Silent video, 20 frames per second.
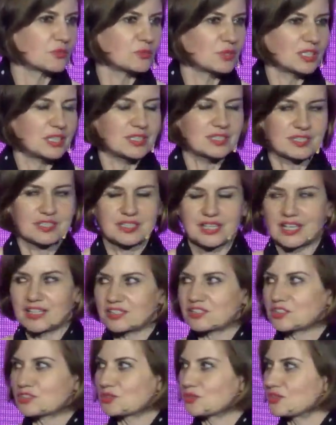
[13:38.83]
really
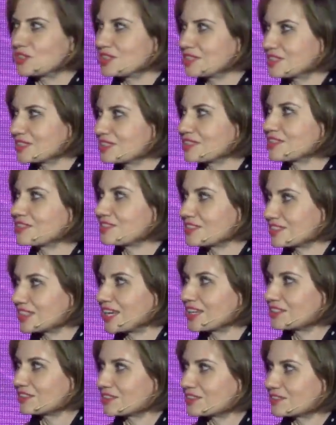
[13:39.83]
stand to this
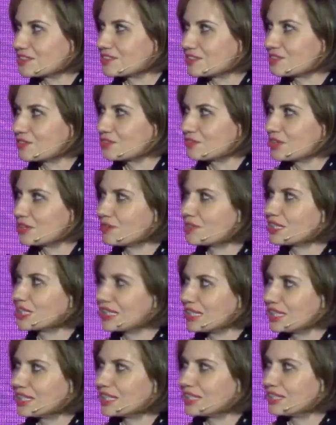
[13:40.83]
standard very
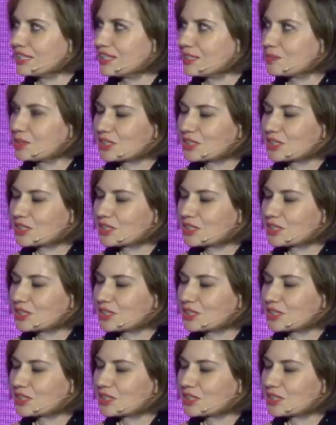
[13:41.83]
clearly,